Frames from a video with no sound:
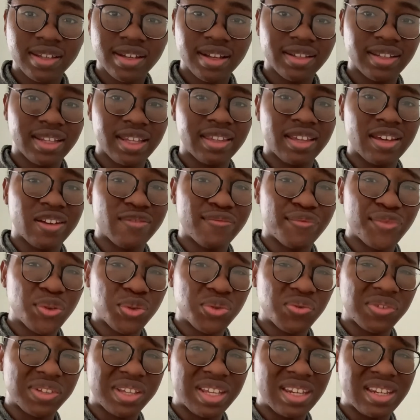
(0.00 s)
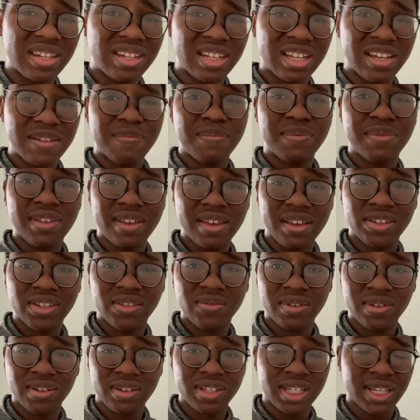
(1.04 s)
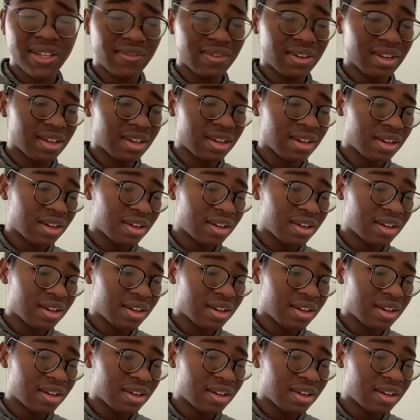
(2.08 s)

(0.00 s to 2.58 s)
contain like those really deep things in relativity.